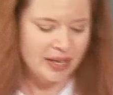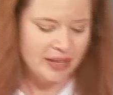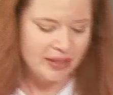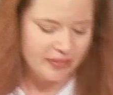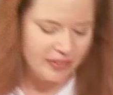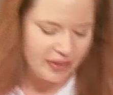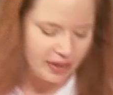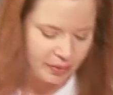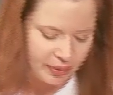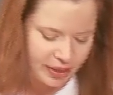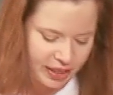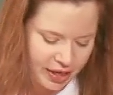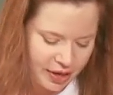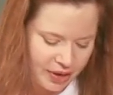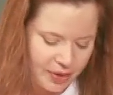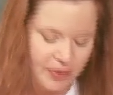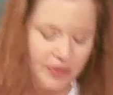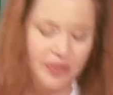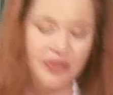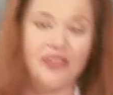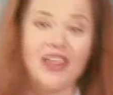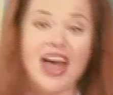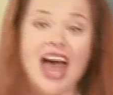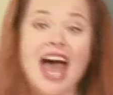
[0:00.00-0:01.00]
There we go.
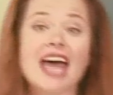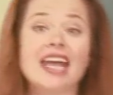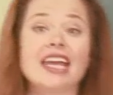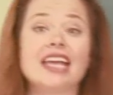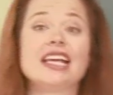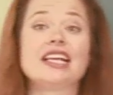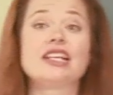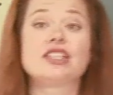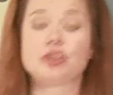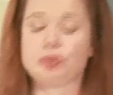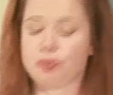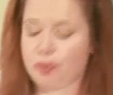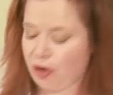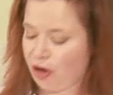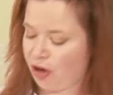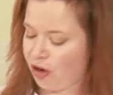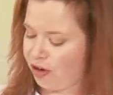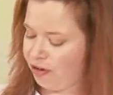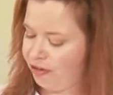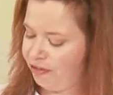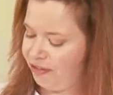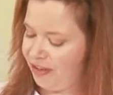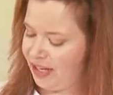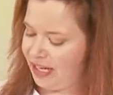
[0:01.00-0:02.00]
That is
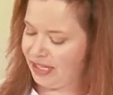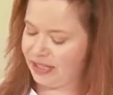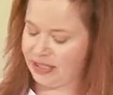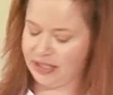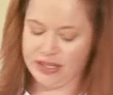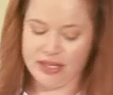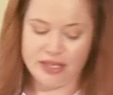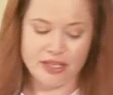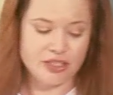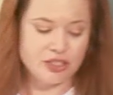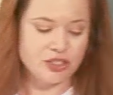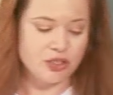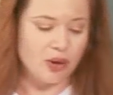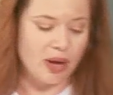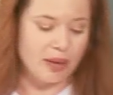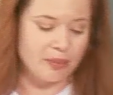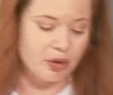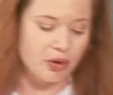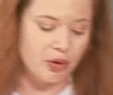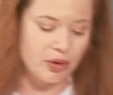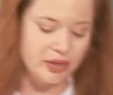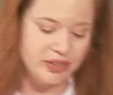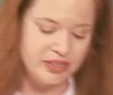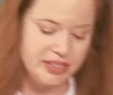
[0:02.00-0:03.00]
perfect. So I'm
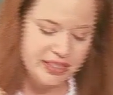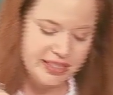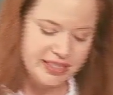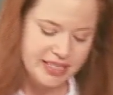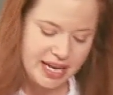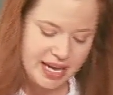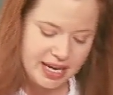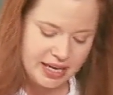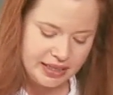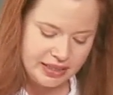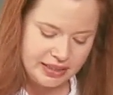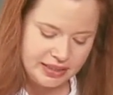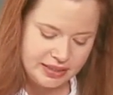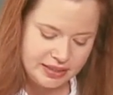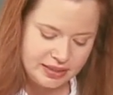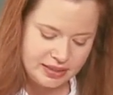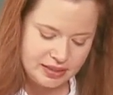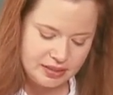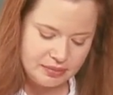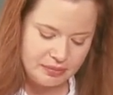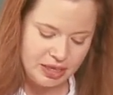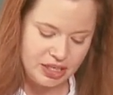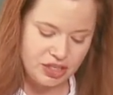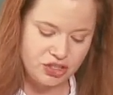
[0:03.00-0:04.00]
going to
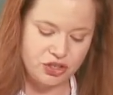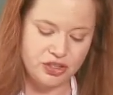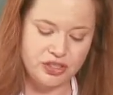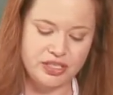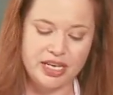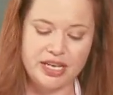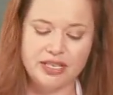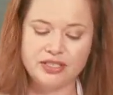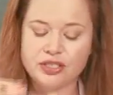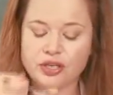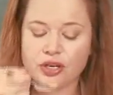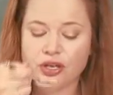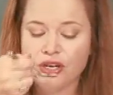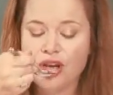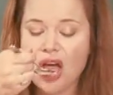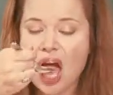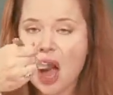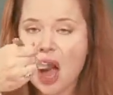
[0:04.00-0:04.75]
taste, make sure it tastes good.